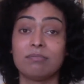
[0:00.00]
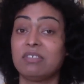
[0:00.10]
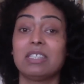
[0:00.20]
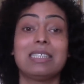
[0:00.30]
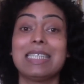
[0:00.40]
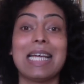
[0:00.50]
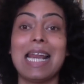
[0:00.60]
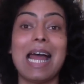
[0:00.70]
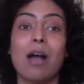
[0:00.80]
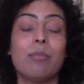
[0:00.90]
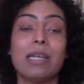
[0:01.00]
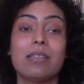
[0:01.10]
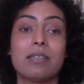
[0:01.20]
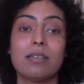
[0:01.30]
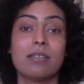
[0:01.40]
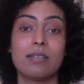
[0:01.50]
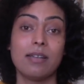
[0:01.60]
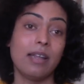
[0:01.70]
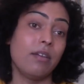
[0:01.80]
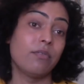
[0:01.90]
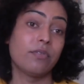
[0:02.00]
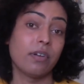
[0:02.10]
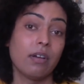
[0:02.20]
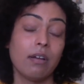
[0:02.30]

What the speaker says: just didn't allow me to live